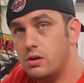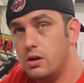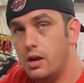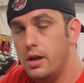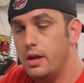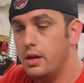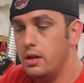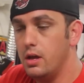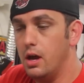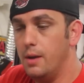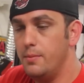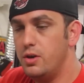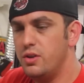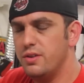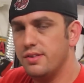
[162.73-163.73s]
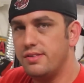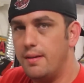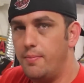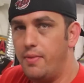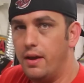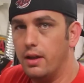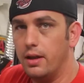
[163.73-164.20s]
You can do the
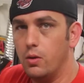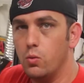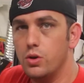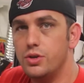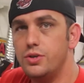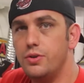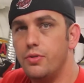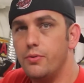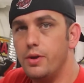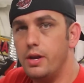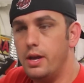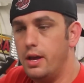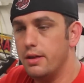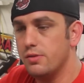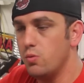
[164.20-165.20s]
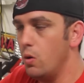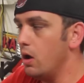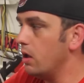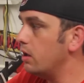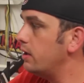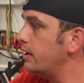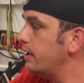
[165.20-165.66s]
same thing in like 123D as
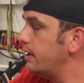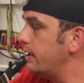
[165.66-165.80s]
well.